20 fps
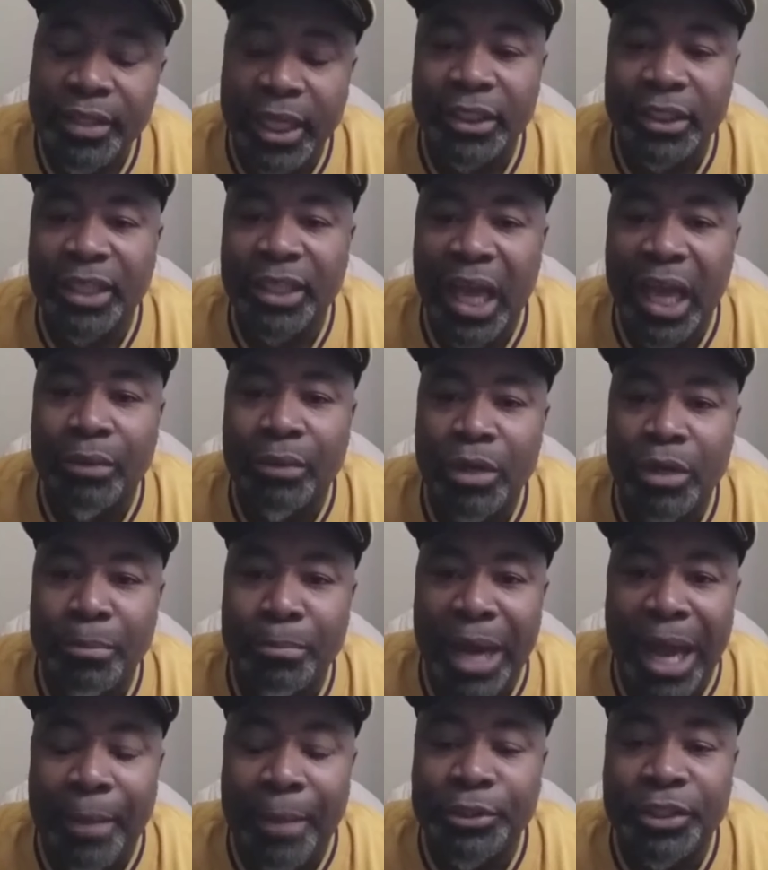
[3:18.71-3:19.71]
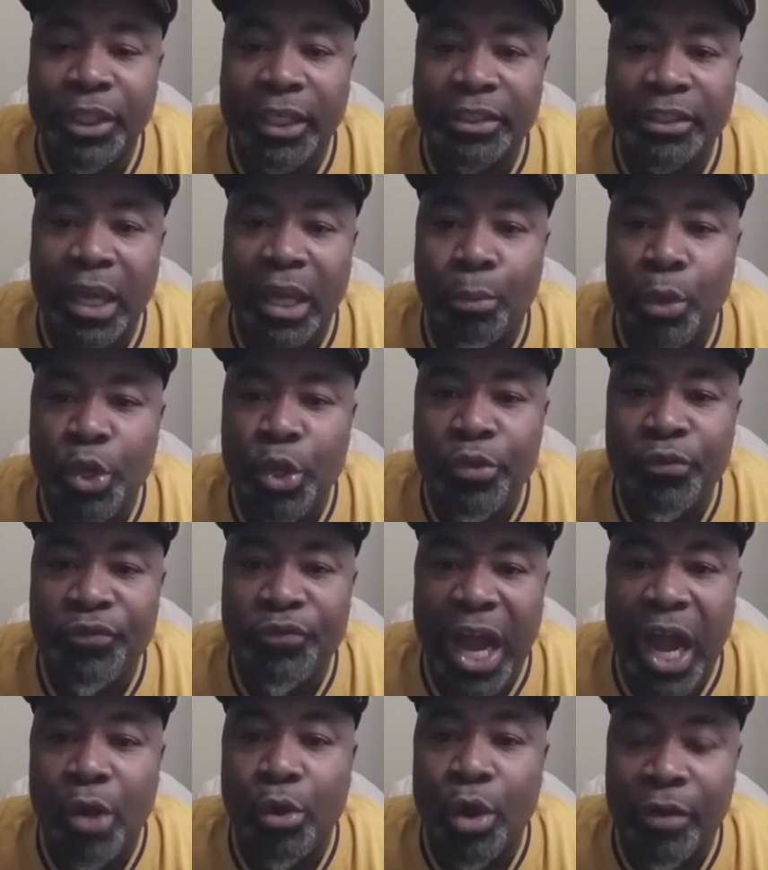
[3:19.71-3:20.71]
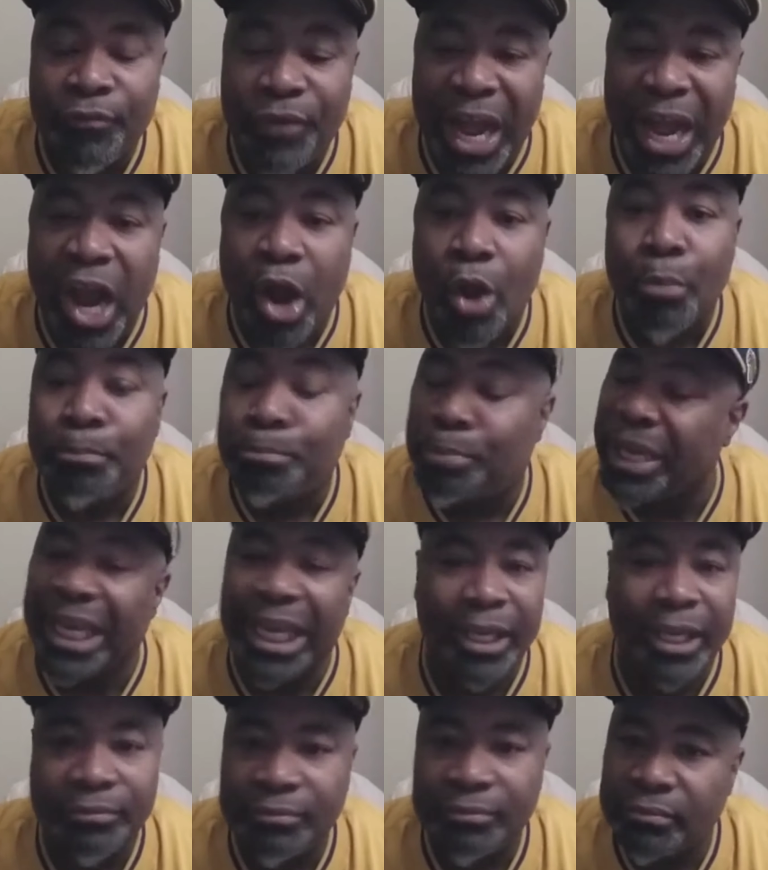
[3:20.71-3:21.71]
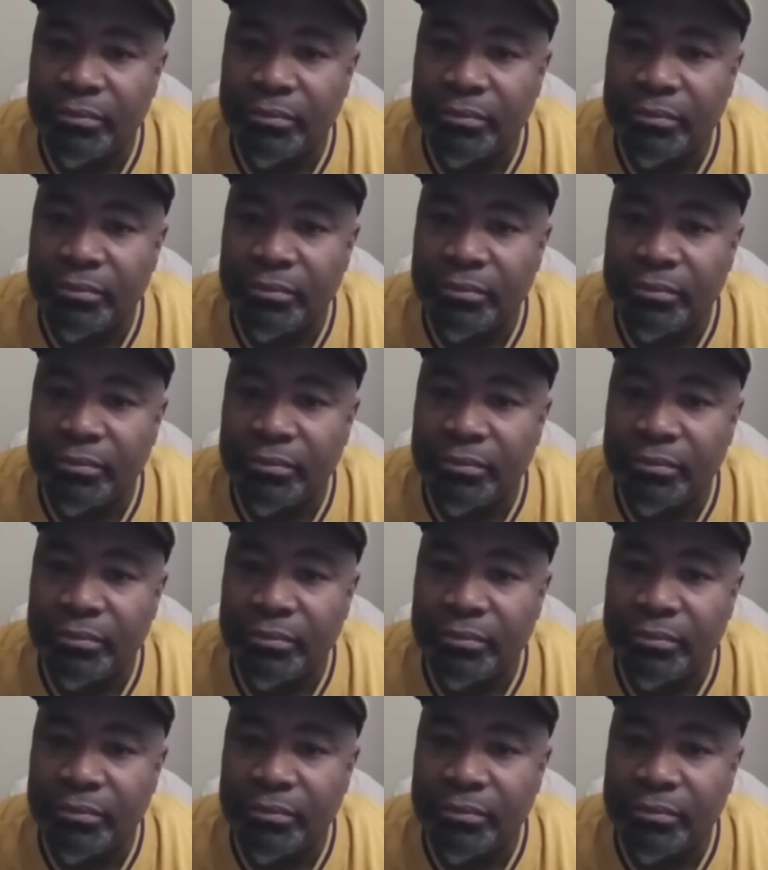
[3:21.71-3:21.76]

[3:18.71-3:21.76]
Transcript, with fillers: just like when the Bible says that when you vow a vow, pay it.